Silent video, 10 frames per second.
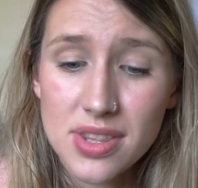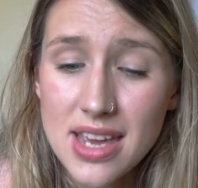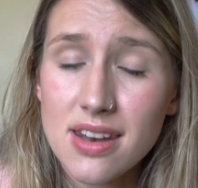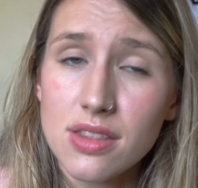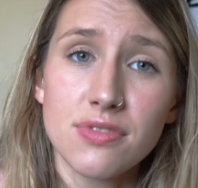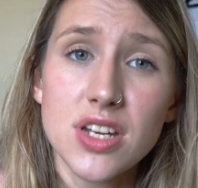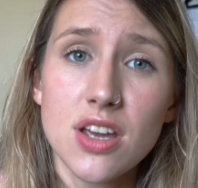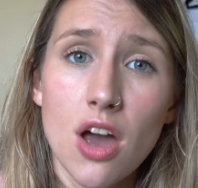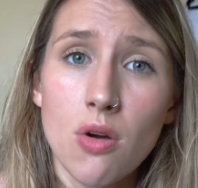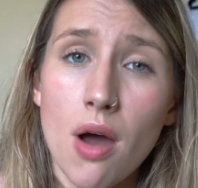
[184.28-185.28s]
At the end of the
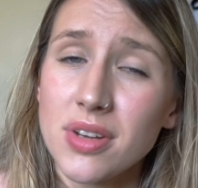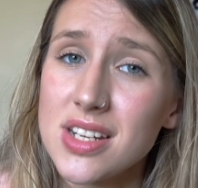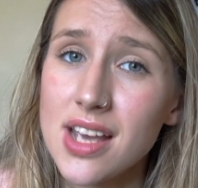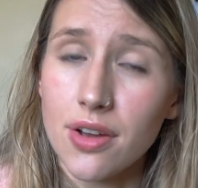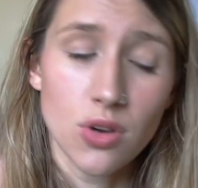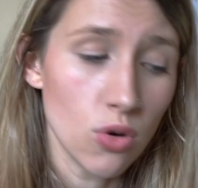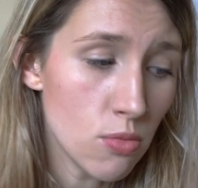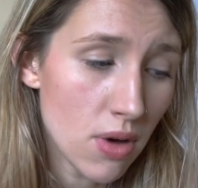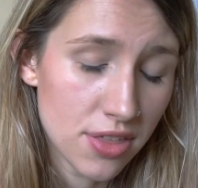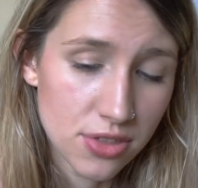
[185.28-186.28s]
video, I'm gonna tell you
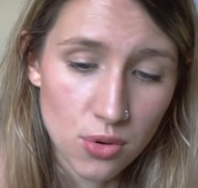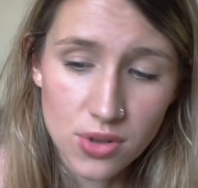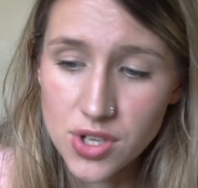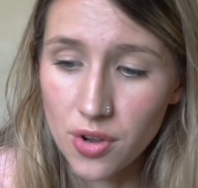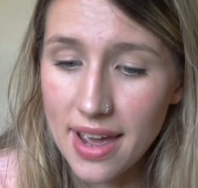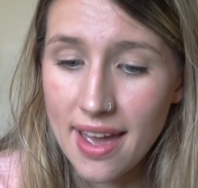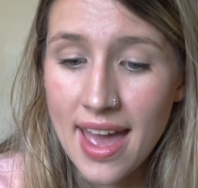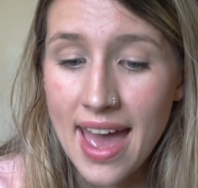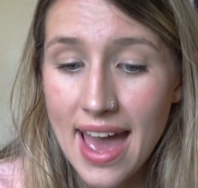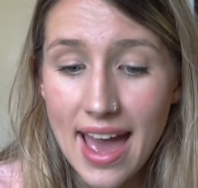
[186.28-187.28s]
all my thoughts on it,
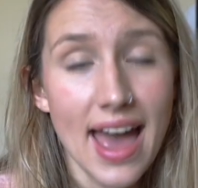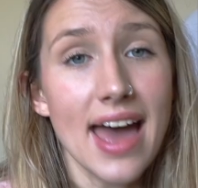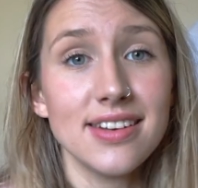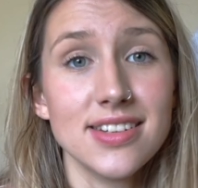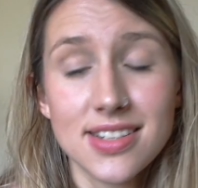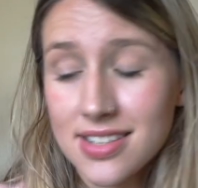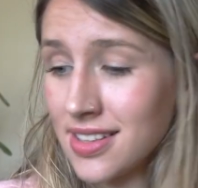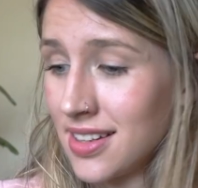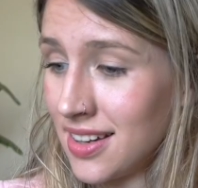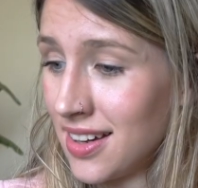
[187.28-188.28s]
and
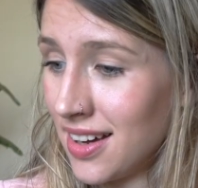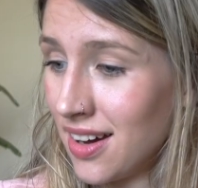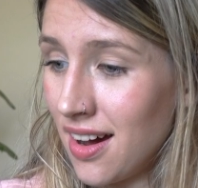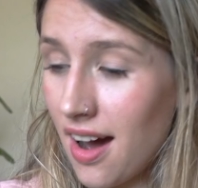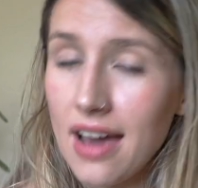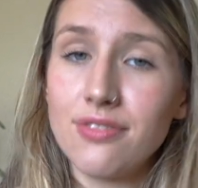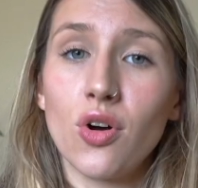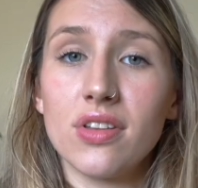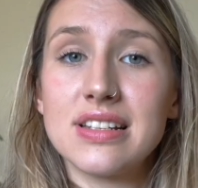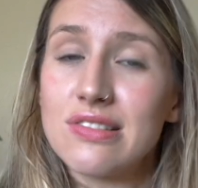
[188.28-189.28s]
I've
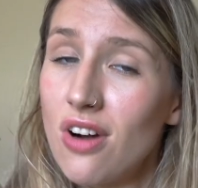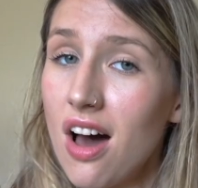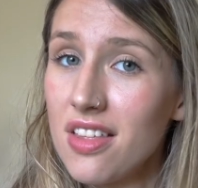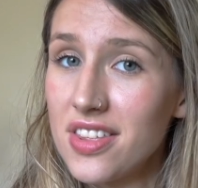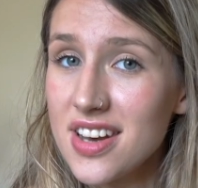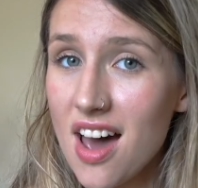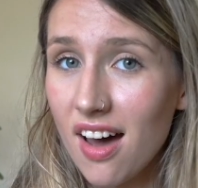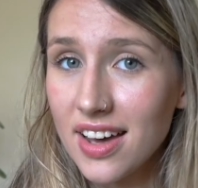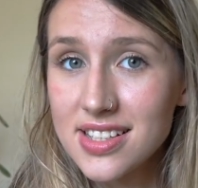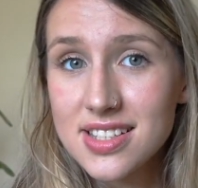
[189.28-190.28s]
got this rather
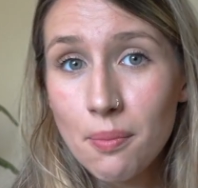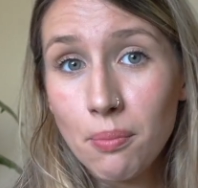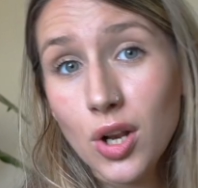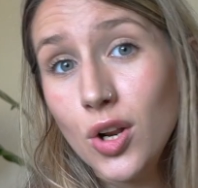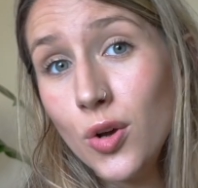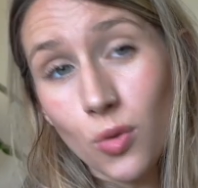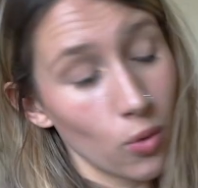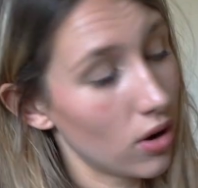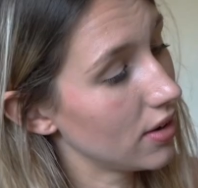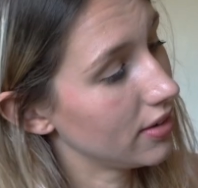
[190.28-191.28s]
nice blue
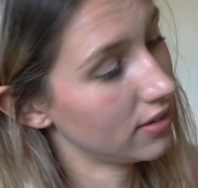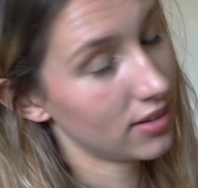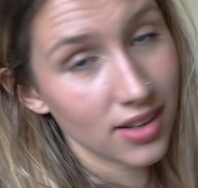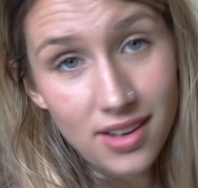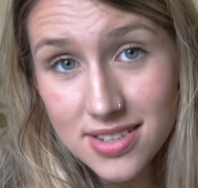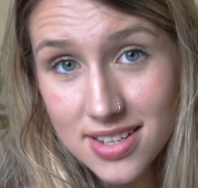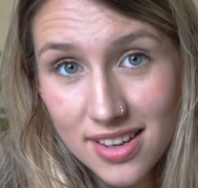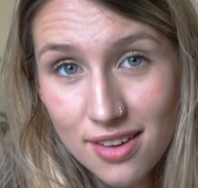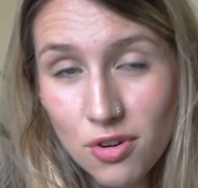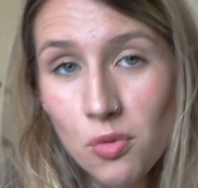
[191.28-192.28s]
one to
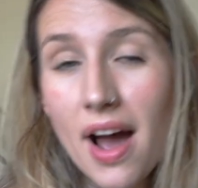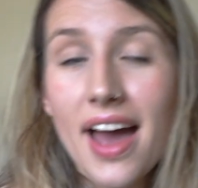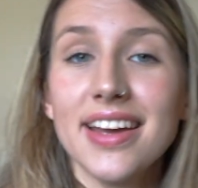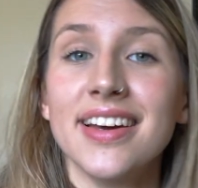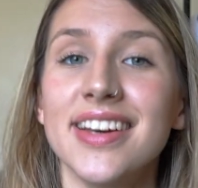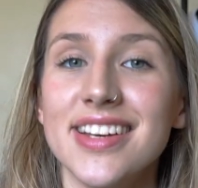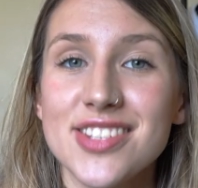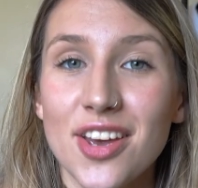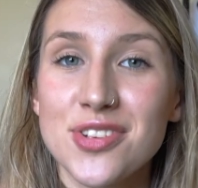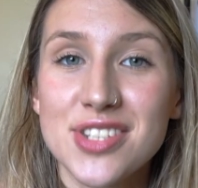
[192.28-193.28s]
give away,
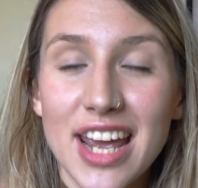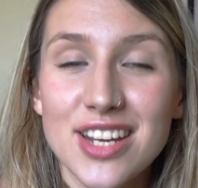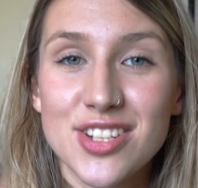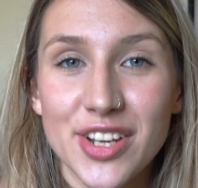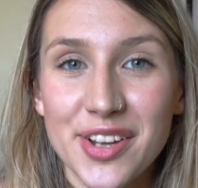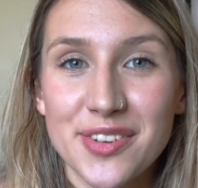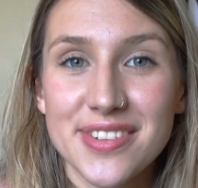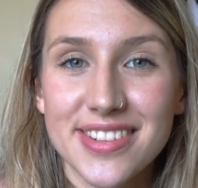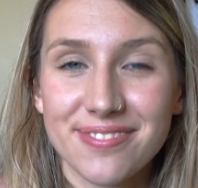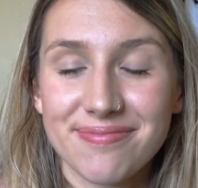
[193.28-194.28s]
so stay tuned.